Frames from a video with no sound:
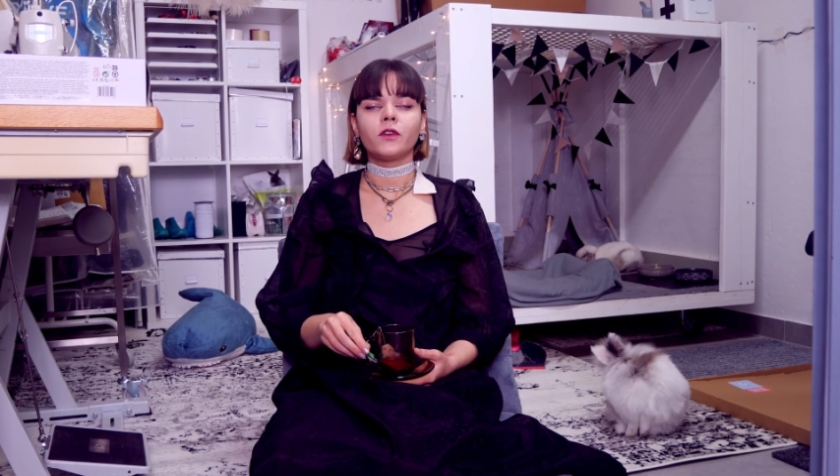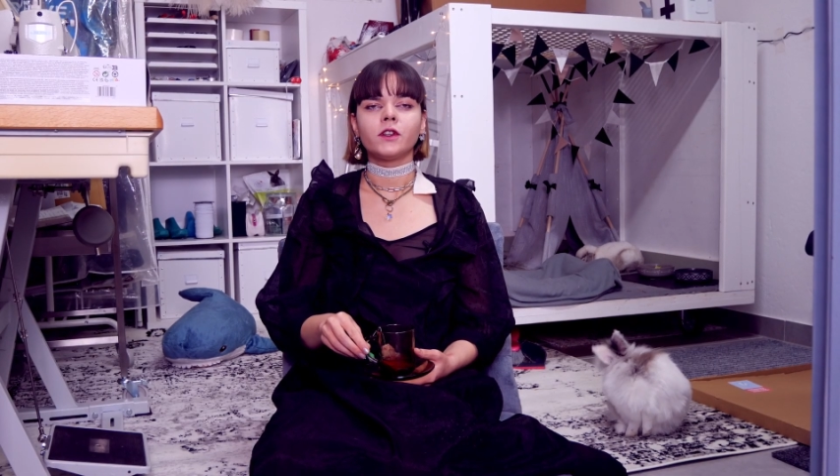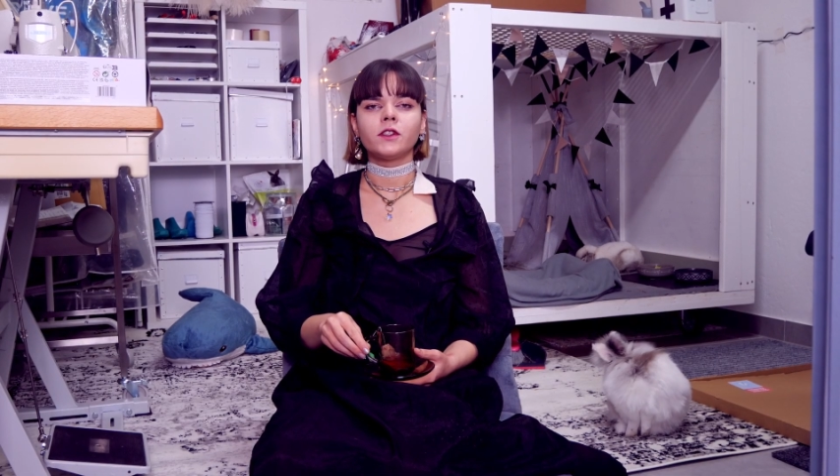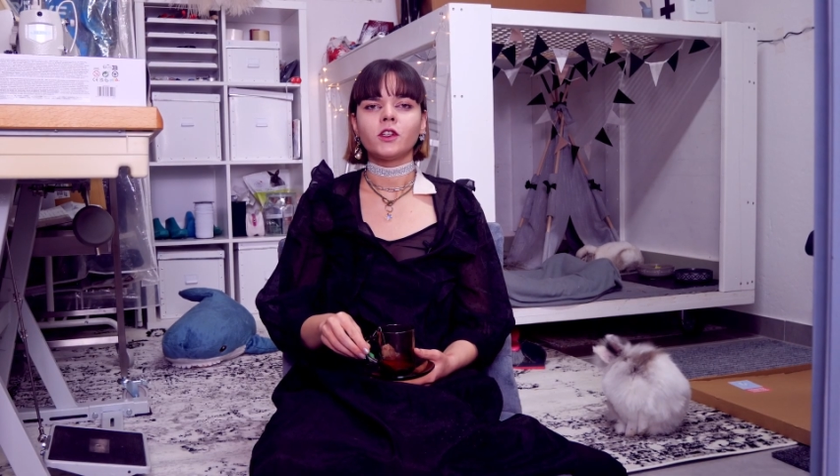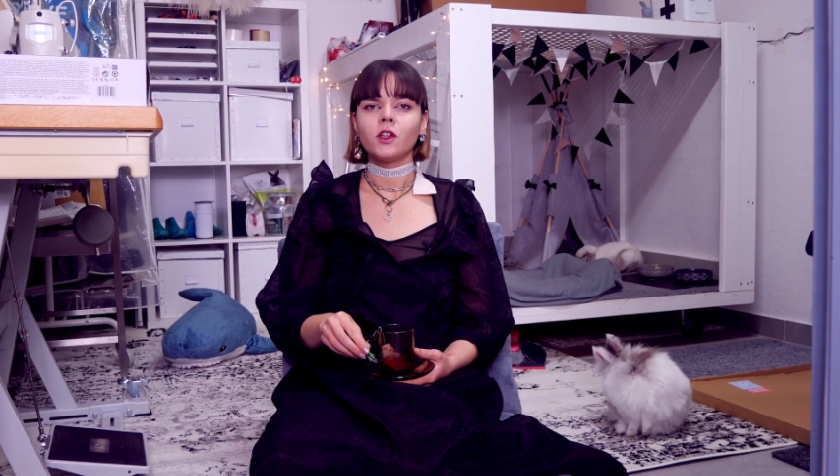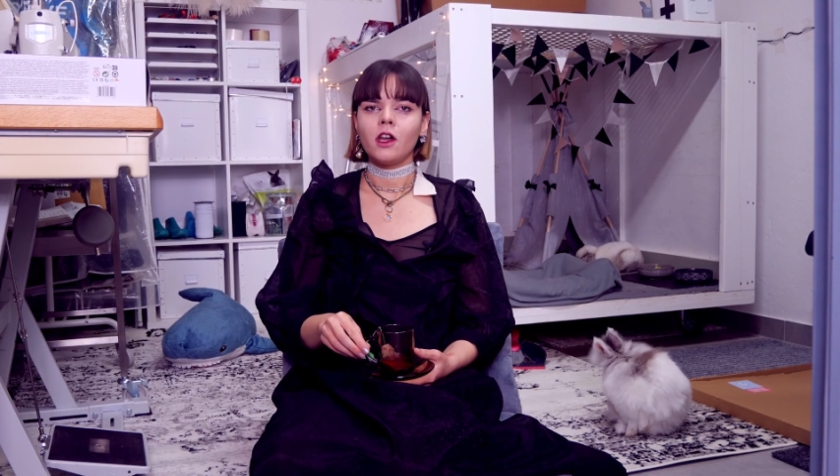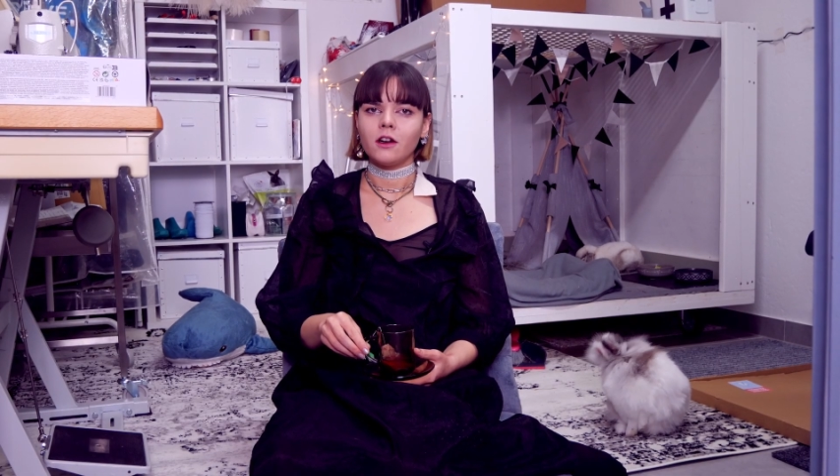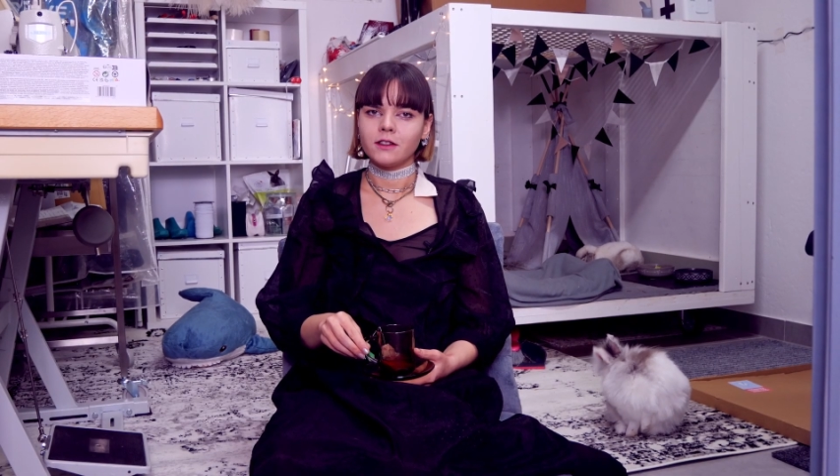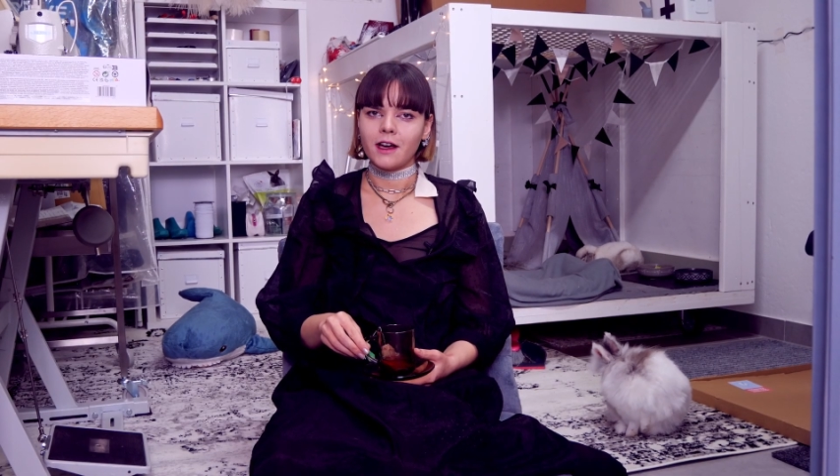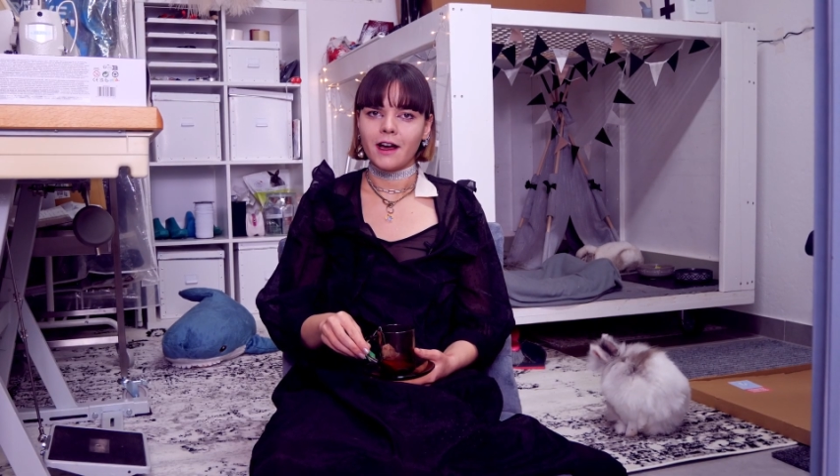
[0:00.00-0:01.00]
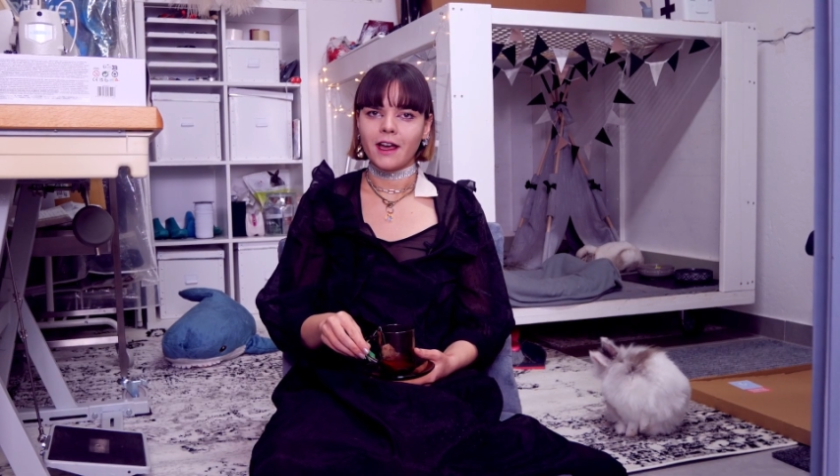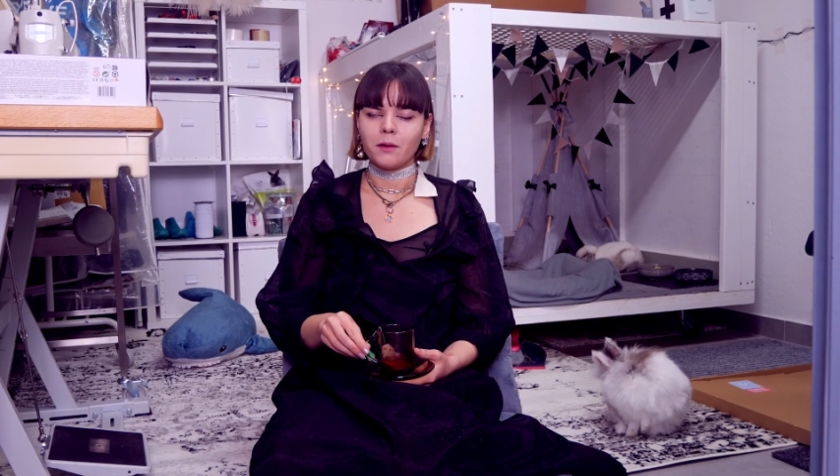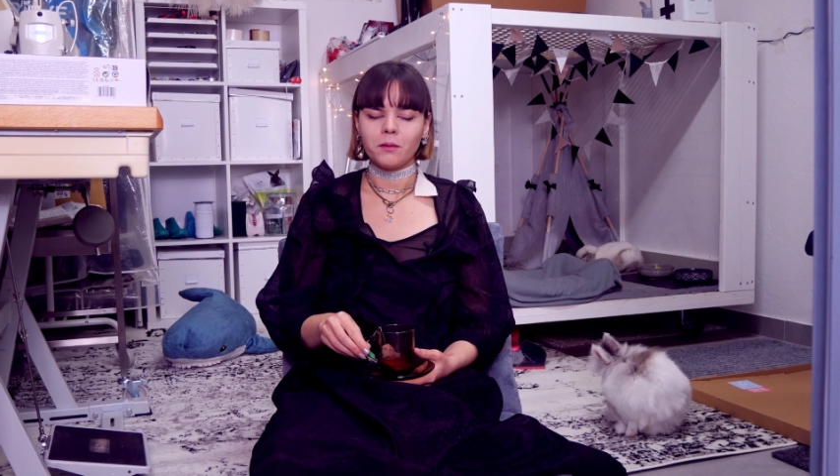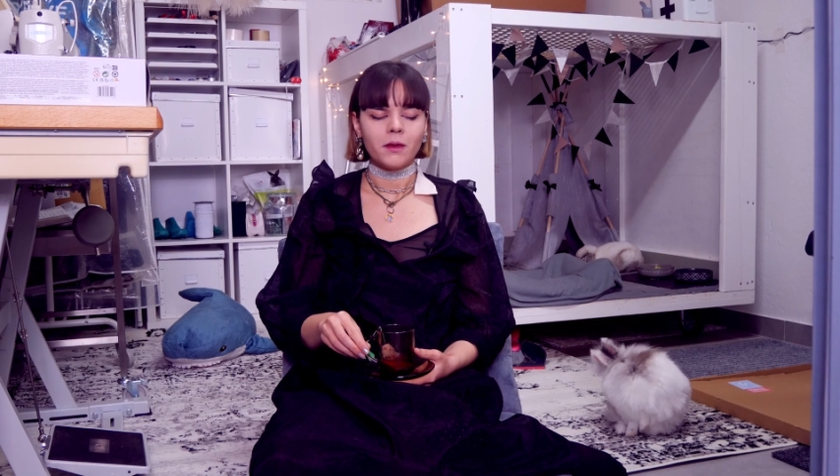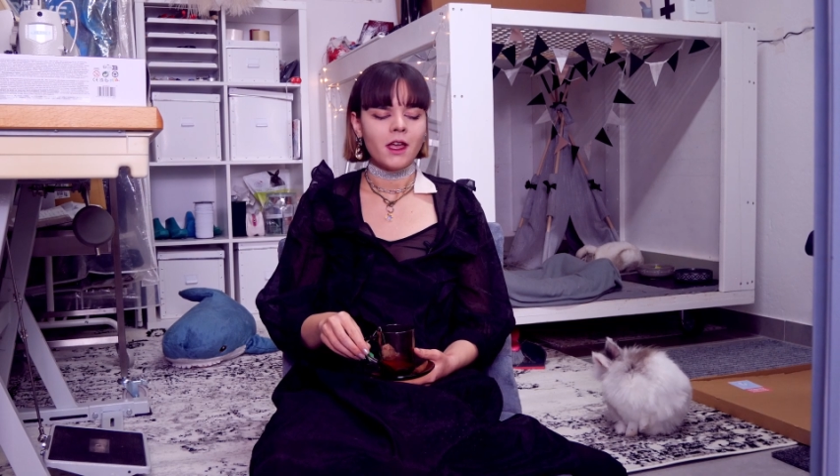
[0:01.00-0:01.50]
for such a long
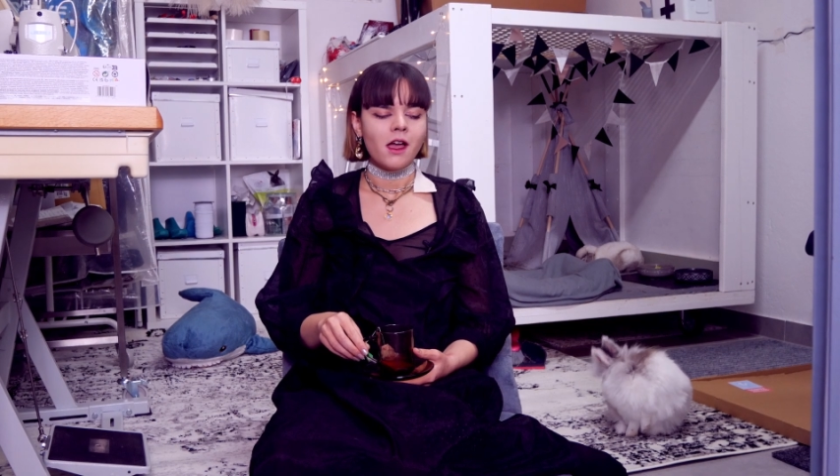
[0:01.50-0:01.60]
time.